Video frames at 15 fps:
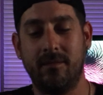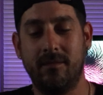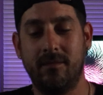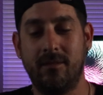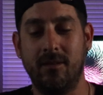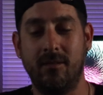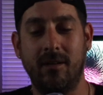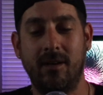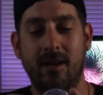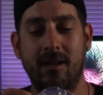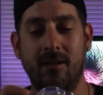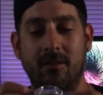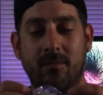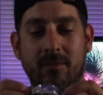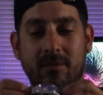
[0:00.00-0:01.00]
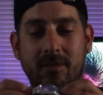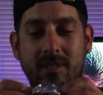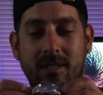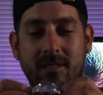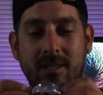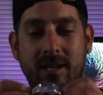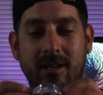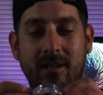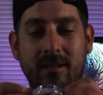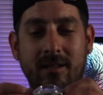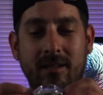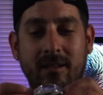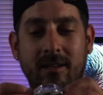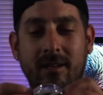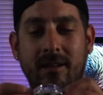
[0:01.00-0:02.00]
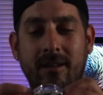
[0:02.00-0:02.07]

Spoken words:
So it kind of almost sits like a,